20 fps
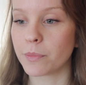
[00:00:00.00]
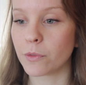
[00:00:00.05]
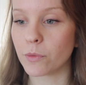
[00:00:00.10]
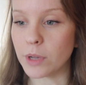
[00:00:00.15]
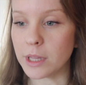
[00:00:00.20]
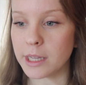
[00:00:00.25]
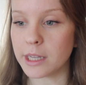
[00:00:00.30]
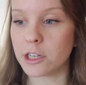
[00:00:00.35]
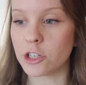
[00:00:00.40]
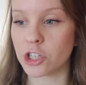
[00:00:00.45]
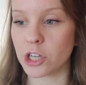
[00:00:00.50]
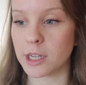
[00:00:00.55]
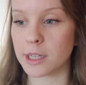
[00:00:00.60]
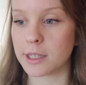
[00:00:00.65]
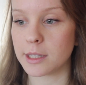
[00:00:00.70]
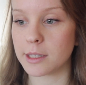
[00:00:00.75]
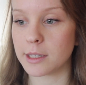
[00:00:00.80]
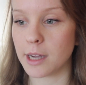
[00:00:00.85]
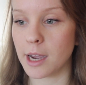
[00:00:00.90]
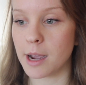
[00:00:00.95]
Really
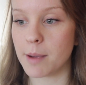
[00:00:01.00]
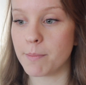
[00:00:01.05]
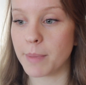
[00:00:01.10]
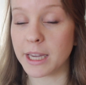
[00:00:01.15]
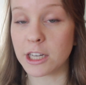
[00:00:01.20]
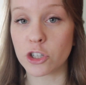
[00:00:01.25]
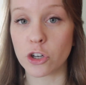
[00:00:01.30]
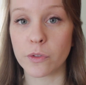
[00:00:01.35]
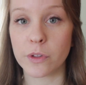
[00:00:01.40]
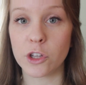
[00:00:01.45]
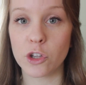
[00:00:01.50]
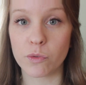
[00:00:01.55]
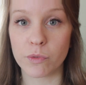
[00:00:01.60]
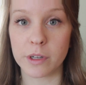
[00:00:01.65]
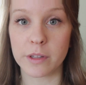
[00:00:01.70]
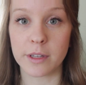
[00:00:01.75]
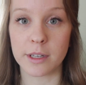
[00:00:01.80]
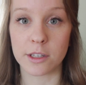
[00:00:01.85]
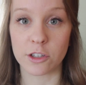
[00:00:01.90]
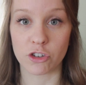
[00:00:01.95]
just um, make sure that you
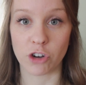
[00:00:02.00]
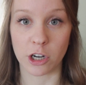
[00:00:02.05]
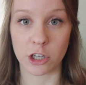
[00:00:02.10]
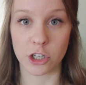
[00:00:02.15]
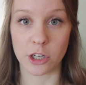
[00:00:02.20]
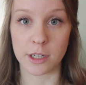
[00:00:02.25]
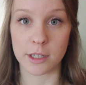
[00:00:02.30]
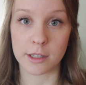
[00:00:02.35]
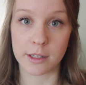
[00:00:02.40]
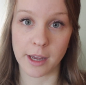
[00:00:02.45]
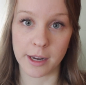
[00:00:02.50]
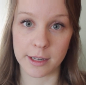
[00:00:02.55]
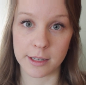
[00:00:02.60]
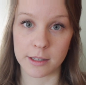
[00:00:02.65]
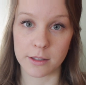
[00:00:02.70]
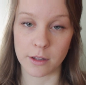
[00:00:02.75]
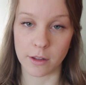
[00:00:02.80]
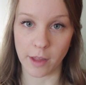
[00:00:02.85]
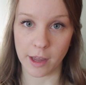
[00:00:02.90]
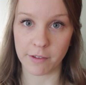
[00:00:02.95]
read the instructions. That
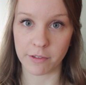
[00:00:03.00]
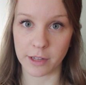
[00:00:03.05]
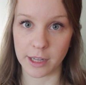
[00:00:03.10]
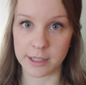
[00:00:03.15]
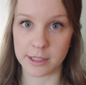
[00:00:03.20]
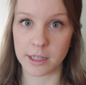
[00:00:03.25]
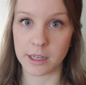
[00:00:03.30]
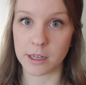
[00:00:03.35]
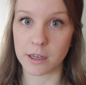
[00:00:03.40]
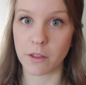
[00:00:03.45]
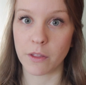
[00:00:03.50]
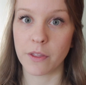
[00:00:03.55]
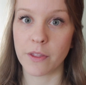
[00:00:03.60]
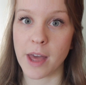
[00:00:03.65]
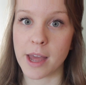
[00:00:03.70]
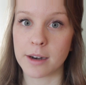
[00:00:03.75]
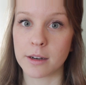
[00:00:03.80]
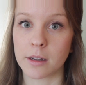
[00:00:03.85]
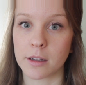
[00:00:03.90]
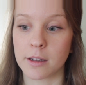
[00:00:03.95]
is the life lesson
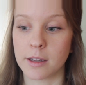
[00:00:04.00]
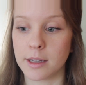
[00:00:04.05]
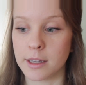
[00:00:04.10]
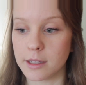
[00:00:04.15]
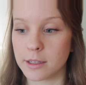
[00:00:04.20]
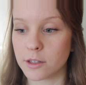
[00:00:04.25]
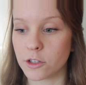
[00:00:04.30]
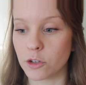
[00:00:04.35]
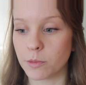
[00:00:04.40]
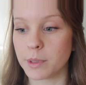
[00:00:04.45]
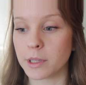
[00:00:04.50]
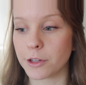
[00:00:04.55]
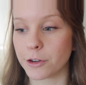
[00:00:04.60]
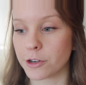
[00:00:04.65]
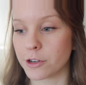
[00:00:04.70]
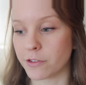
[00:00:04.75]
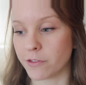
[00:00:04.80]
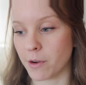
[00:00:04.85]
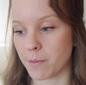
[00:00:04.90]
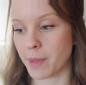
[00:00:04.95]
that is to be
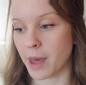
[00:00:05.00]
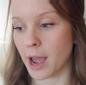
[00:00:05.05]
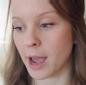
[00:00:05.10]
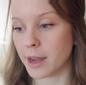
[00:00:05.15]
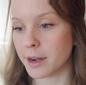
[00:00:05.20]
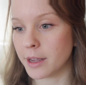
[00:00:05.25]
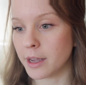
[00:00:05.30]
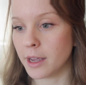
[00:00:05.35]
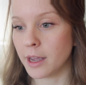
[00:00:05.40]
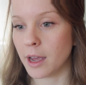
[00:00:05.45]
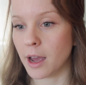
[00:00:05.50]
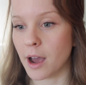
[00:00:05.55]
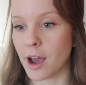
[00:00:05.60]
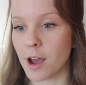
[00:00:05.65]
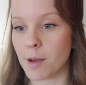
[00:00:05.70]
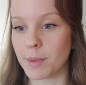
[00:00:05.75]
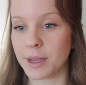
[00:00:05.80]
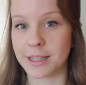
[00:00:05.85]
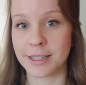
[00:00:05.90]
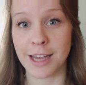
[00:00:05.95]
learned from that.
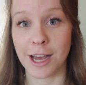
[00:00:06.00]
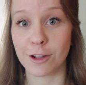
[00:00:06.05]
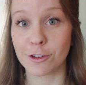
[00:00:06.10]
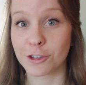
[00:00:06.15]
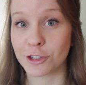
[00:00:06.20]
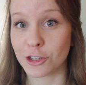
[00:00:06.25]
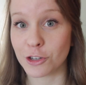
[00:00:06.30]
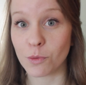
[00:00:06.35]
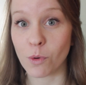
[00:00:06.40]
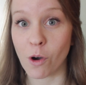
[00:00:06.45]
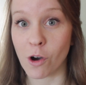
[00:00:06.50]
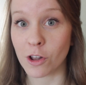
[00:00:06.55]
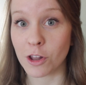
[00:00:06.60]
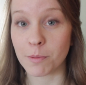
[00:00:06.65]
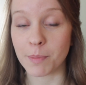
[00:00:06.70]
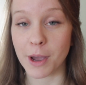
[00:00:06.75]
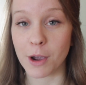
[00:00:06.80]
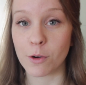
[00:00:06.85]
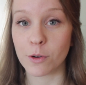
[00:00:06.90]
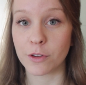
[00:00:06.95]
Um, it tells you all
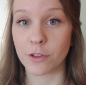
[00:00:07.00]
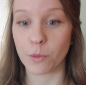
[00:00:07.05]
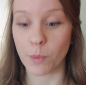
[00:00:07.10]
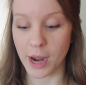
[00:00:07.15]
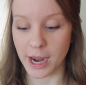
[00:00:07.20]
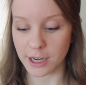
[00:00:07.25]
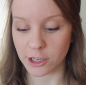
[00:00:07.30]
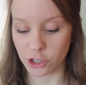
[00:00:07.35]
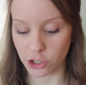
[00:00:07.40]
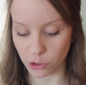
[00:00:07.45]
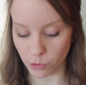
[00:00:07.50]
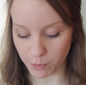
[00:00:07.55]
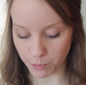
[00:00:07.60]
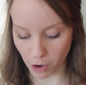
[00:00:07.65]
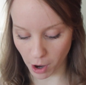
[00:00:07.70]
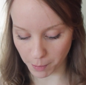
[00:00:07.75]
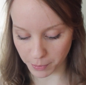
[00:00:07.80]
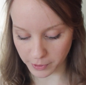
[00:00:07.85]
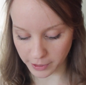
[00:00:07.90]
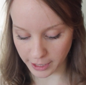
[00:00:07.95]
about the way to do it
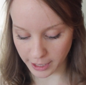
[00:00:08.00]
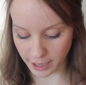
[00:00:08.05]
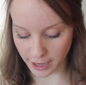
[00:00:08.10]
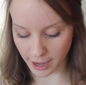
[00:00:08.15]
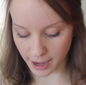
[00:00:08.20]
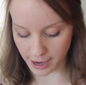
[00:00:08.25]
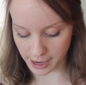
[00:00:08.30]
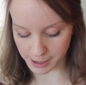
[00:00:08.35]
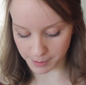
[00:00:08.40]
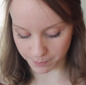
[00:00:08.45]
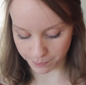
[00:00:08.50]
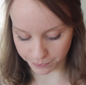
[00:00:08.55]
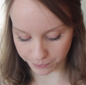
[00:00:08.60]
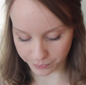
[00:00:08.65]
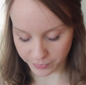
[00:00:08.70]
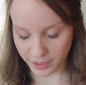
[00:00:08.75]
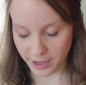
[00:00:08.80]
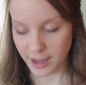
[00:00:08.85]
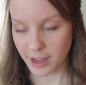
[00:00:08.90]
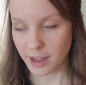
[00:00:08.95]
properly um,